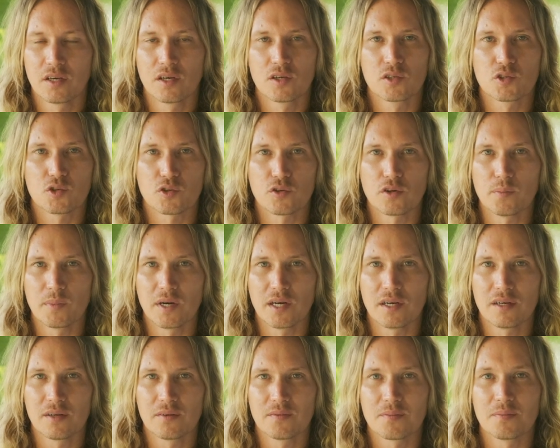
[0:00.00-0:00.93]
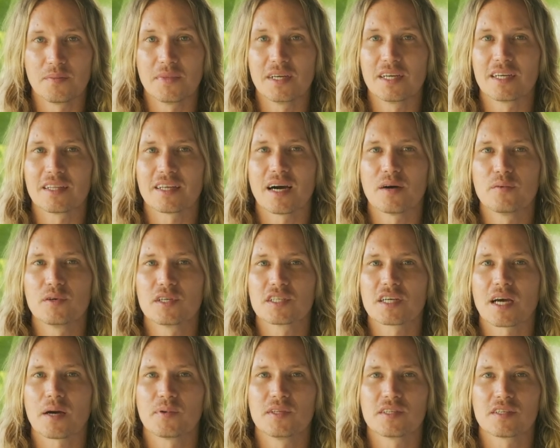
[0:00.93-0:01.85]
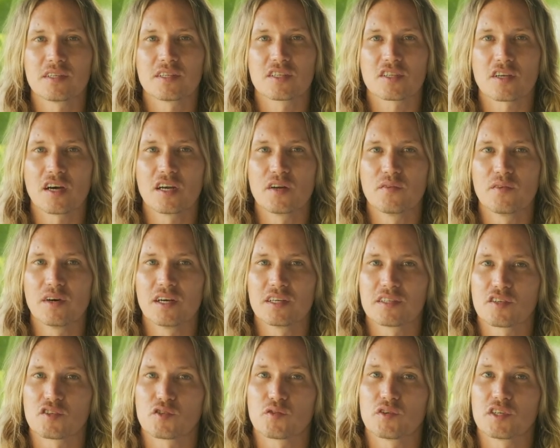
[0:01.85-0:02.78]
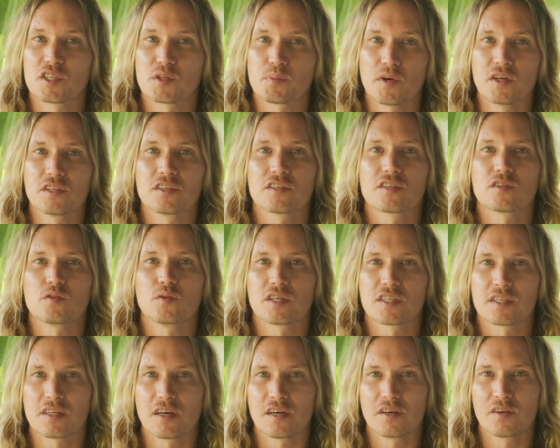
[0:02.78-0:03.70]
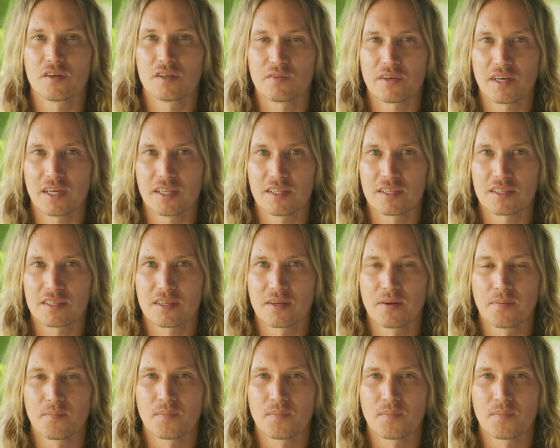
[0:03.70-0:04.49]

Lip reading: Trauma, meaning that which happens inside of us as a response to external events,